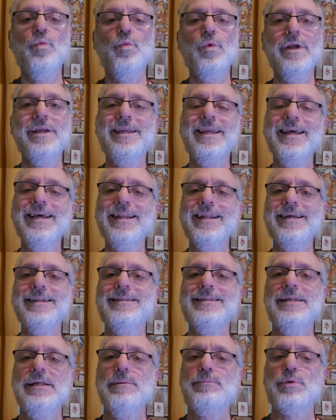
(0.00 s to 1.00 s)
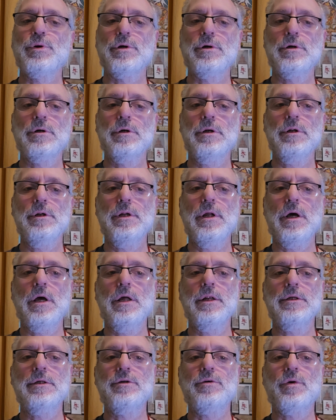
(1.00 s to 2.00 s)
We get a deeper,
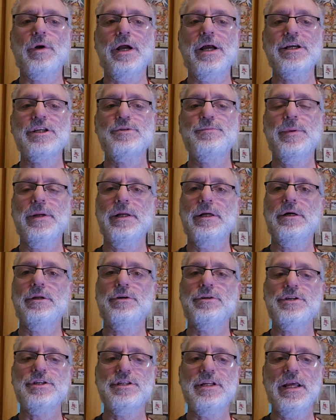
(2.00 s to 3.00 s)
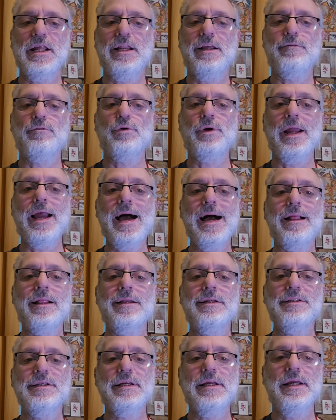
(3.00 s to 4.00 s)
non-grasping understanding of
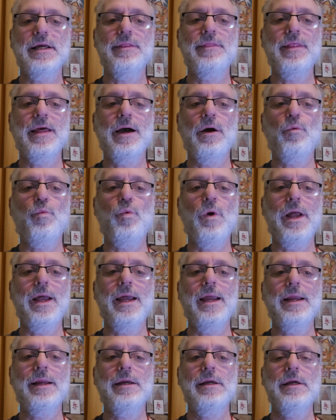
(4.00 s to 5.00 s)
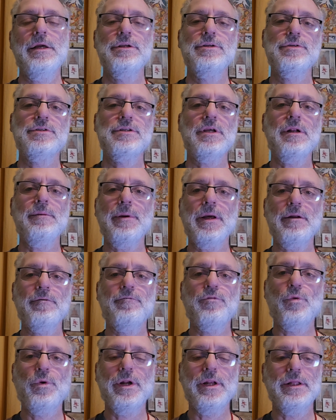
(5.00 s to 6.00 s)
reality in that way. So it's not about
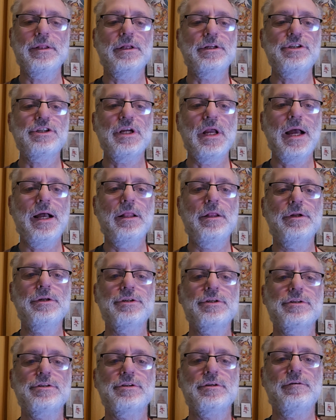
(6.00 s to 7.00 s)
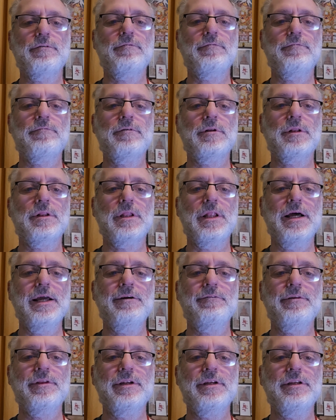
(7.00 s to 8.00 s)
avoiding the challenges of
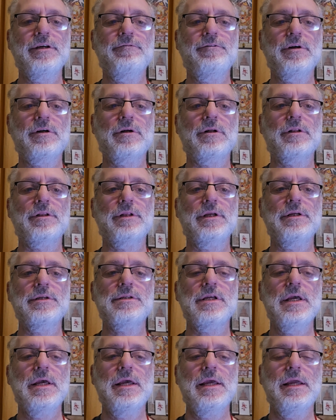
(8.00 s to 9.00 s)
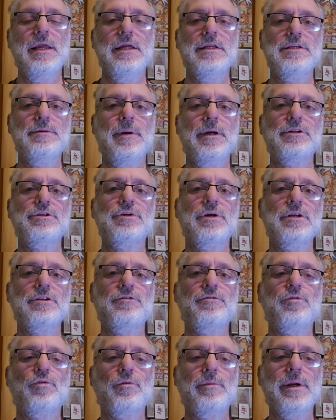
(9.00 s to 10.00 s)
life or the difficulties. It's about
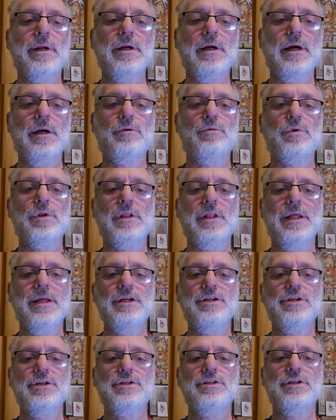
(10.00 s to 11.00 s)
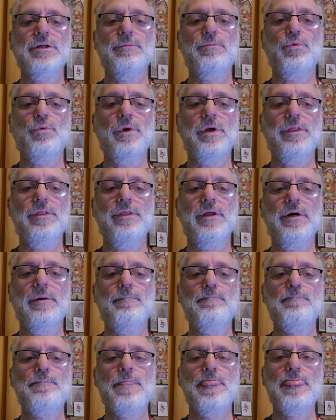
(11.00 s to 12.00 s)
transforming our relationship with
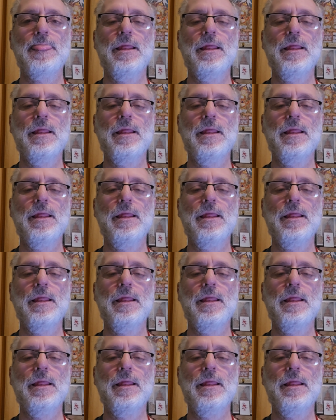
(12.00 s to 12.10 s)
them.